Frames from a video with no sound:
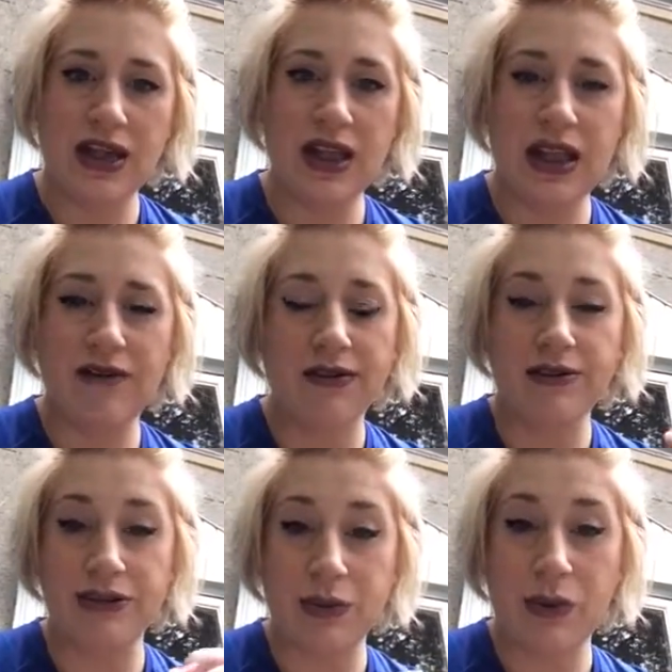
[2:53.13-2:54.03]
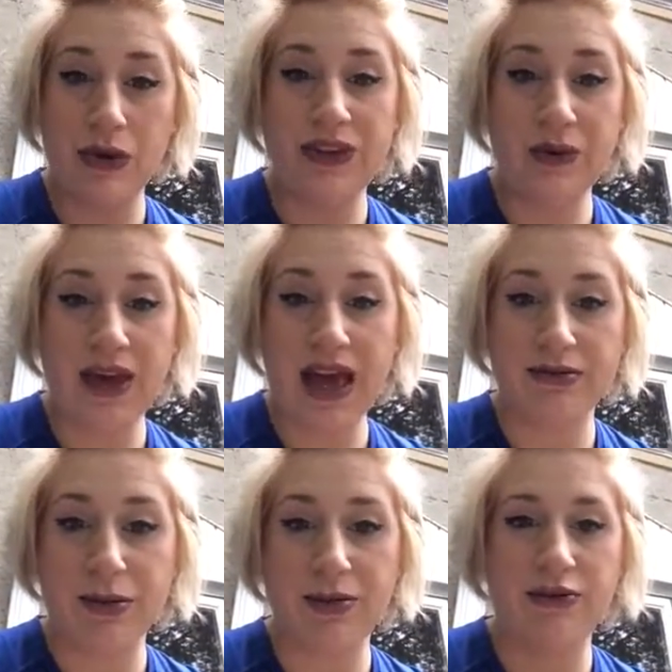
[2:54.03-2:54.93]
the level of support that we
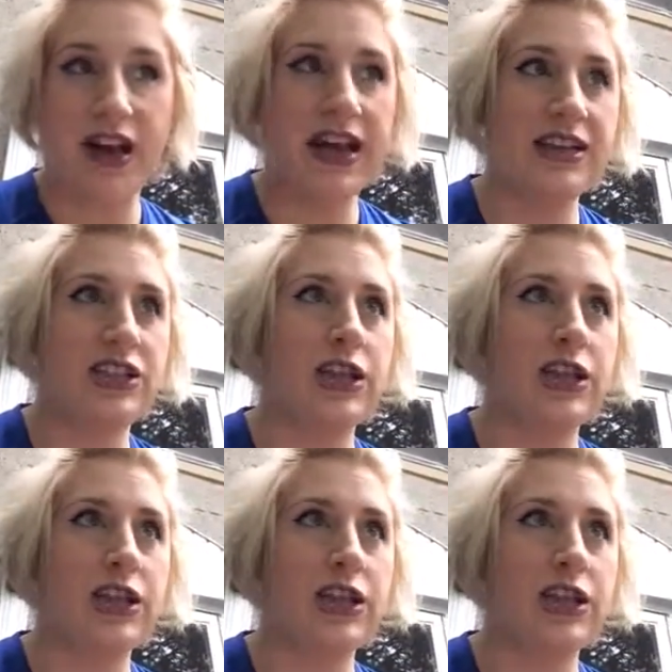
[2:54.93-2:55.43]
have to provide.